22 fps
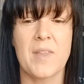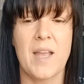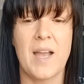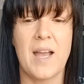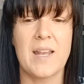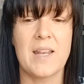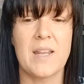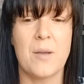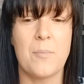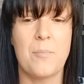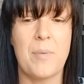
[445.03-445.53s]

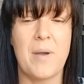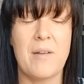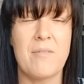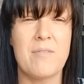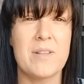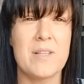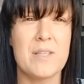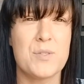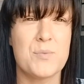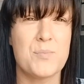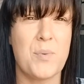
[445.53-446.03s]
And
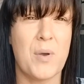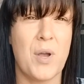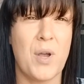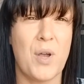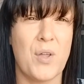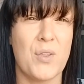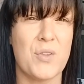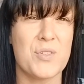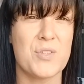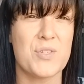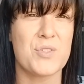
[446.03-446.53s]
apparently it's
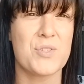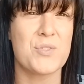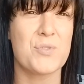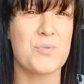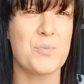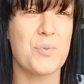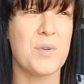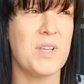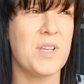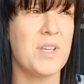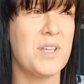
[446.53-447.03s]
part of the
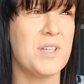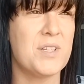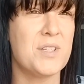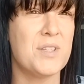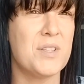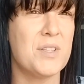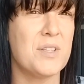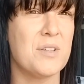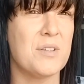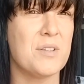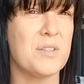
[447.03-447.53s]

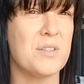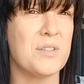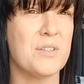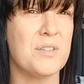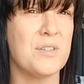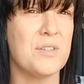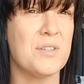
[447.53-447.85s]
Sweden, the,